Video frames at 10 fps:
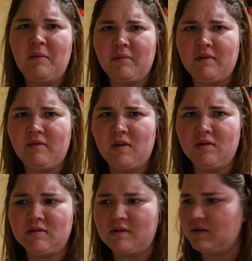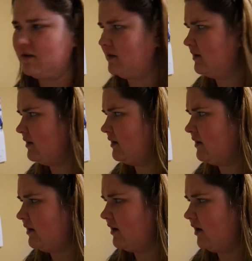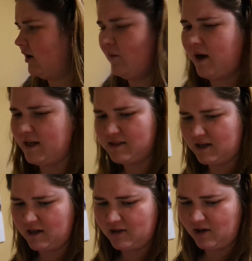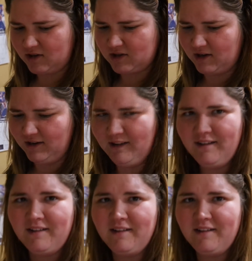I'm confused on why he's getting Tasha. Let's